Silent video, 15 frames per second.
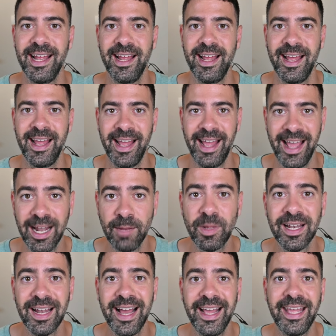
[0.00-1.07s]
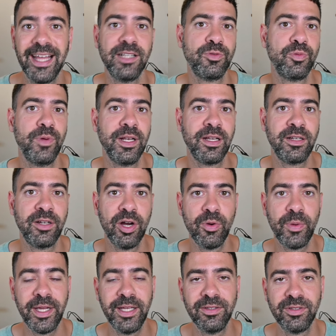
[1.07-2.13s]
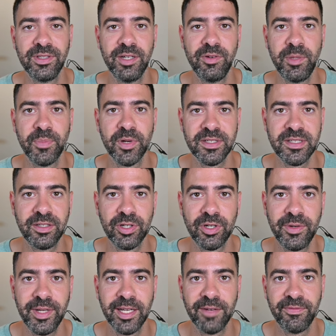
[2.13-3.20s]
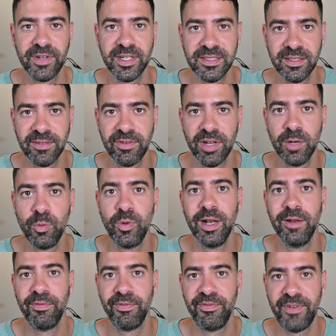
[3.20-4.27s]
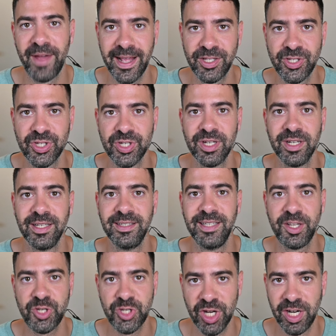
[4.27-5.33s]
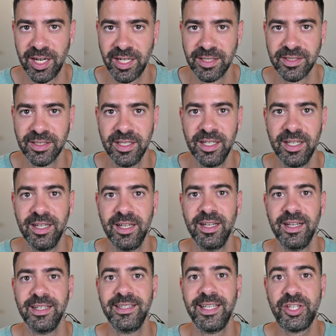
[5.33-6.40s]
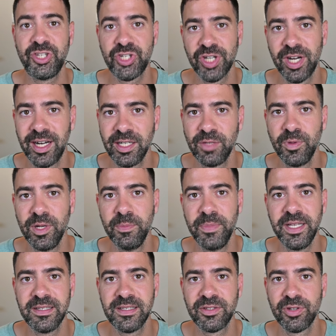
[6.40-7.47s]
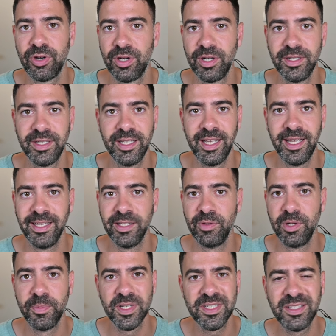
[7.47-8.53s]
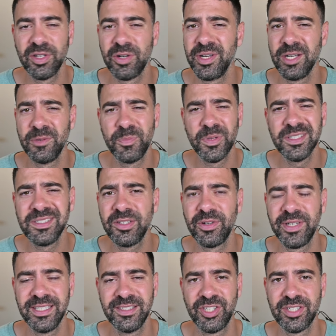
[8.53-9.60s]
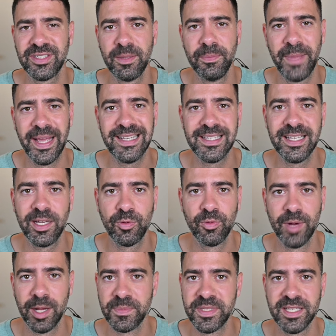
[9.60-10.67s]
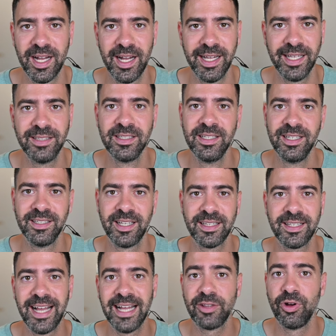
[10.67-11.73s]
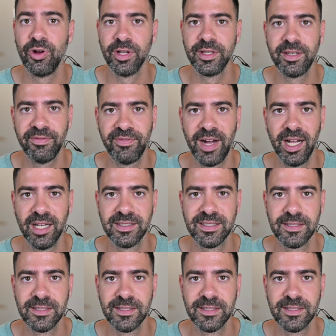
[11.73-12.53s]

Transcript: Helm client will go into the repository and first of all will fetch the chart. The chart will be stored in the repository. A repository is just a basic website that got all the files.